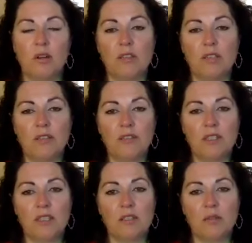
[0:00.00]
our
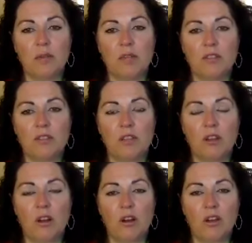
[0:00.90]
loving and compassionate
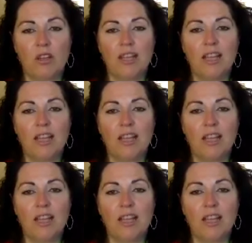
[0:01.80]
heart.